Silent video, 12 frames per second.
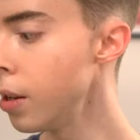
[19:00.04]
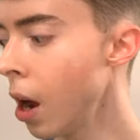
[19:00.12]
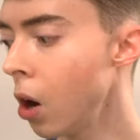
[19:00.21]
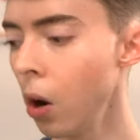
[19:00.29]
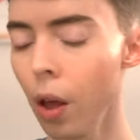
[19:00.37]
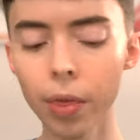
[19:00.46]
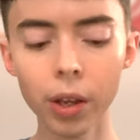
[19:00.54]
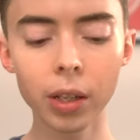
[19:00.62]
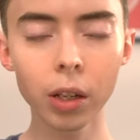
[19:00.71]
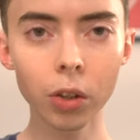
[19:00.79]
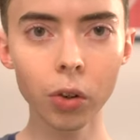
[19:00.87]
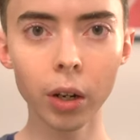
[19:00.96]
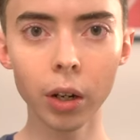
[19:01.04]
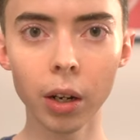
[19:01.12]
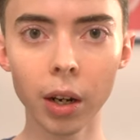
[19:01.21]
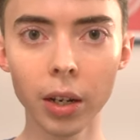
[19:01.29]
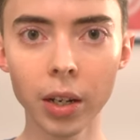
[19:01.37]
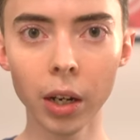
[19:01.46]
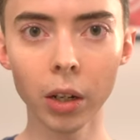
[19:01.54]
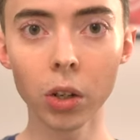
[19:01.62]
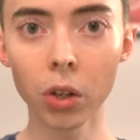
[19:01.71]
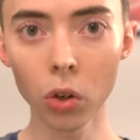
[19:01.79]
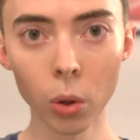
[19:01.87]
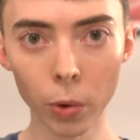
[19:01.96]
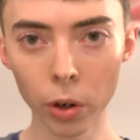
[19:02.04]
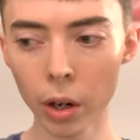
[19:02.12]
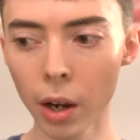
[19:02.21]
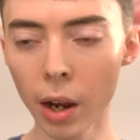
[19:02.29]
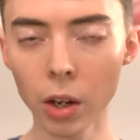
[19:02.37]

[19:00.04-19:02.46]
now, this sunscreen contains turmeric